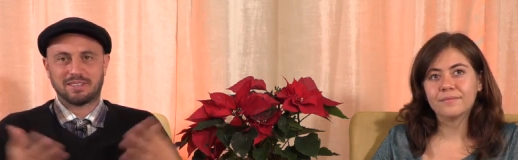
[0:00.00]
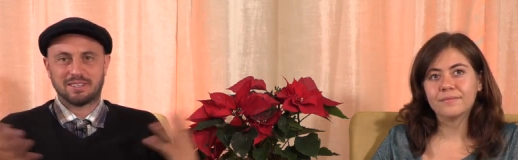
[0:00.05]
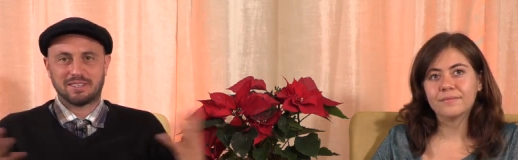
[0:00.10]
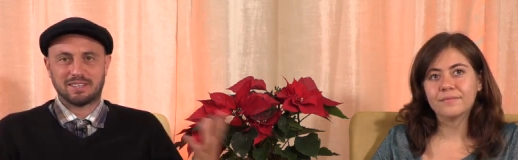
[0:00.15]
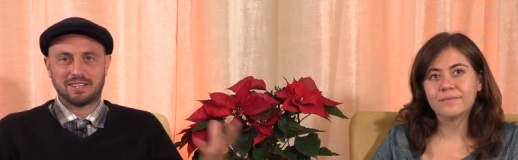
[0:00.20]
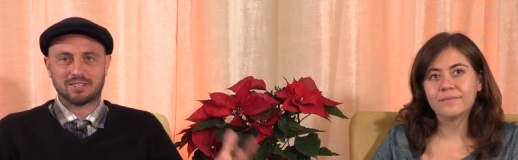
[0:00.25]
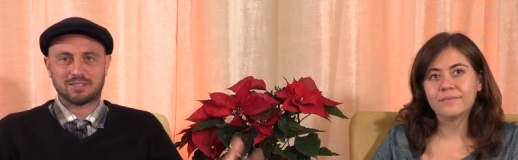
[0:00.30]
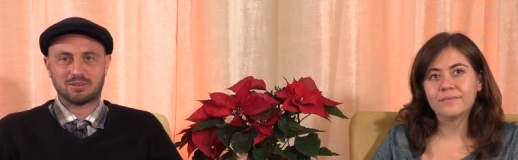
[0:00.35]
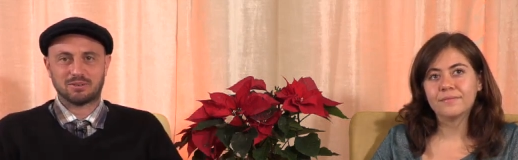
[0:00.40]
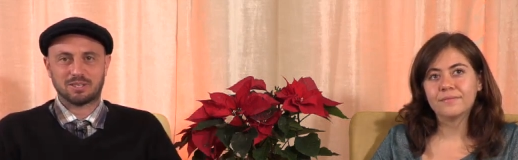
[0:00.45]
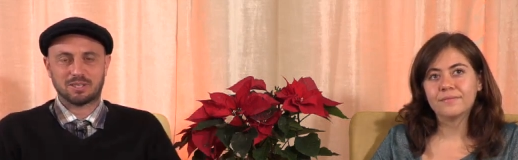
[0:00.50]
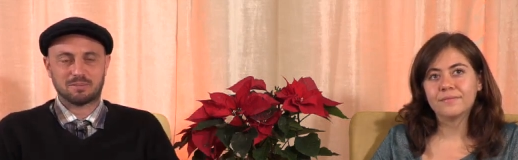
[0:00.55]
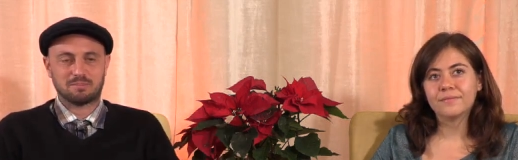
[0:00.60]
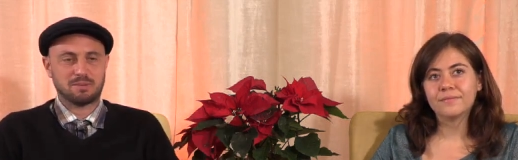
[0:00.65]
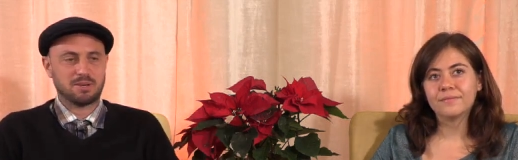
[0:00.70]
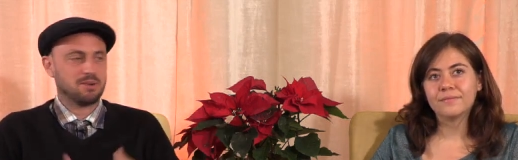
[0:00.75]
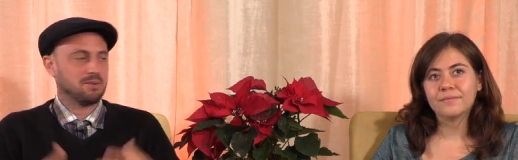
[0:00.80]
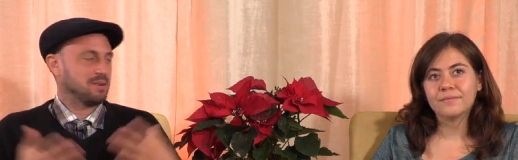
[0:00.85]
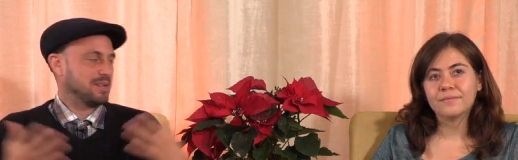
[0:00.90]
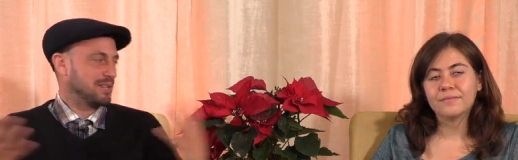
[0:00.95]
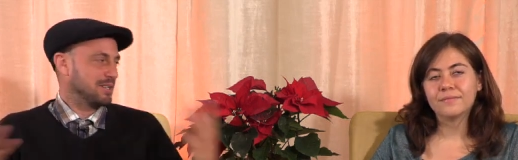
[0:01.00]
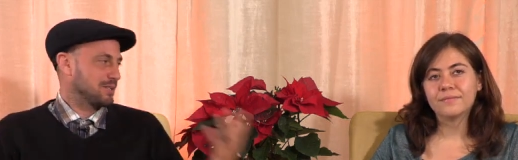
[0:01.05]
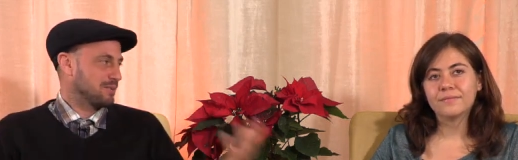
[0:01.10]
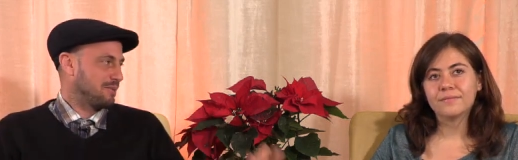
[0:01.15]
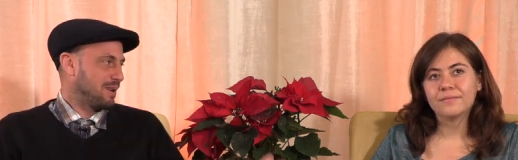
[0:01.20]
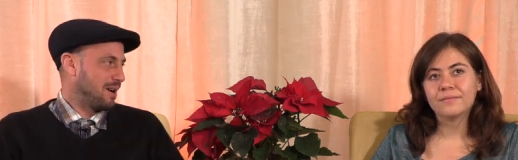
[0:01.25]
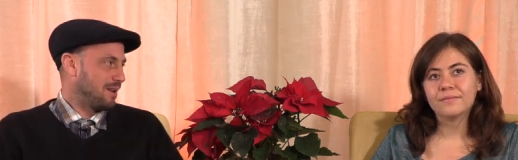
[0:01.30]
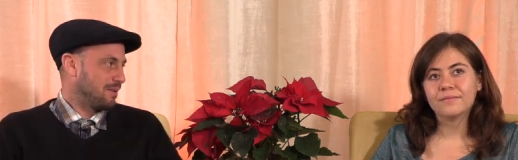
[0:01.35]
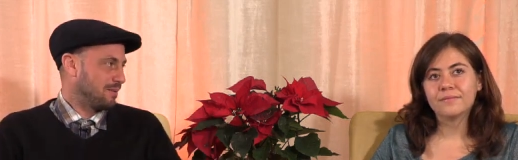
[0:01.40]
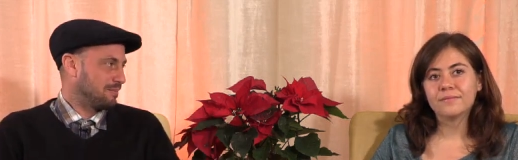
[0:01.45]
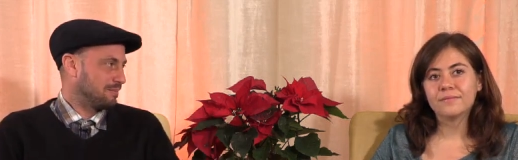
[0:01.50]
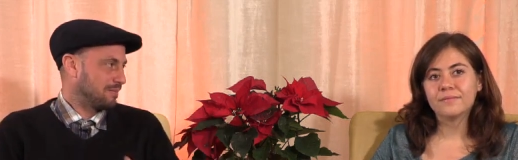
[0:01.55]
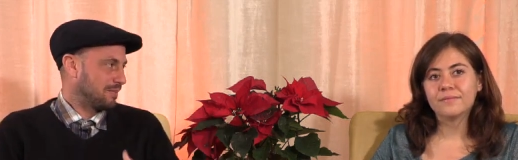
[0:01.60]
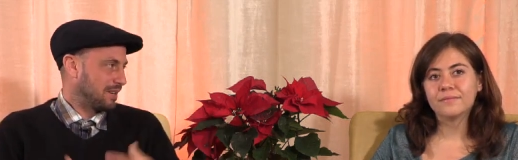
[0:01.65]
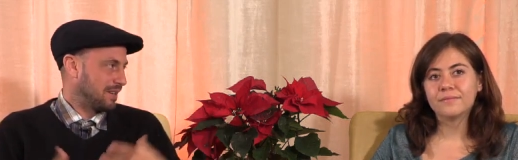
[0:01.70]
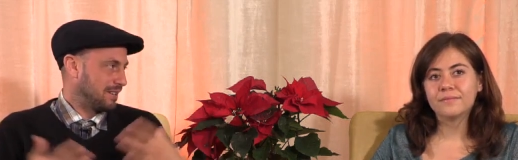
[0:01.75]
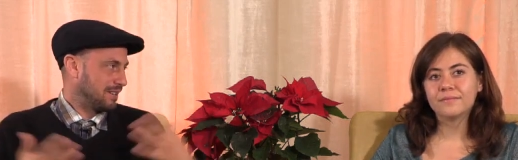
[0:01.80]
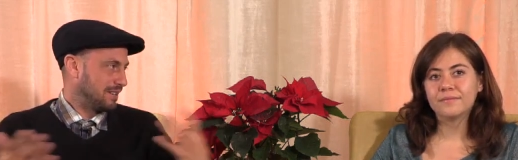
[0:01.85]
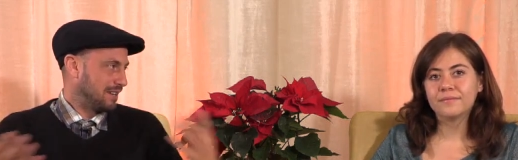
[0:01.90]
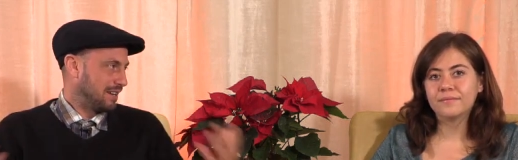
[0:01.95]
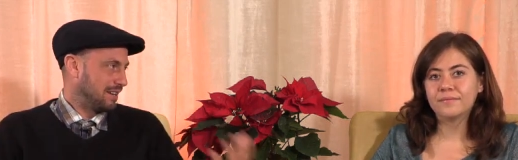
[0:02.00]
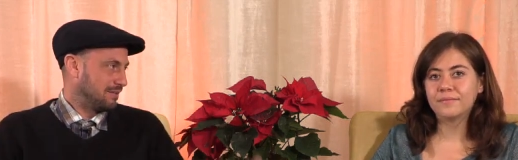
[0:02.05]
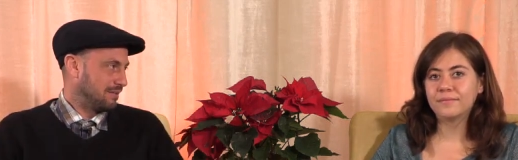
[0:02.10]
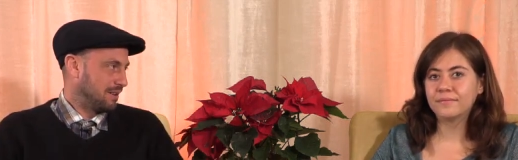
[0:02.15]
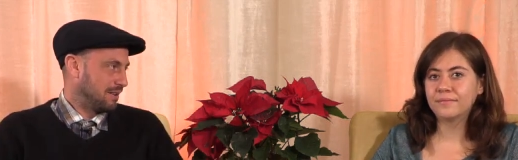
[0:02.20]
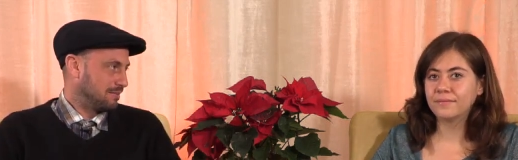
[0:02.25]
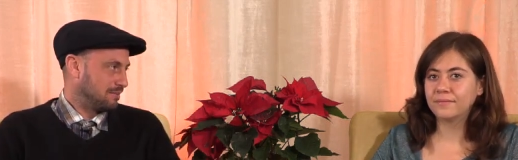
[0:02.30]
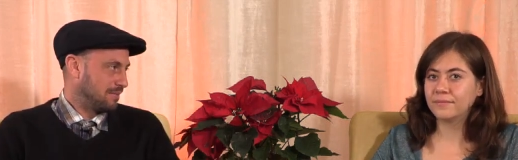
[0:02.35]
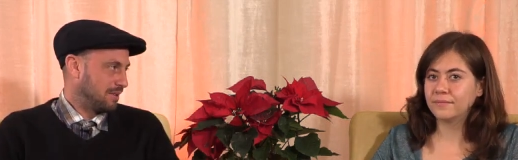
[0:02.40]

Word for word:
Speaker 1: there's all this beauty as well, and, and,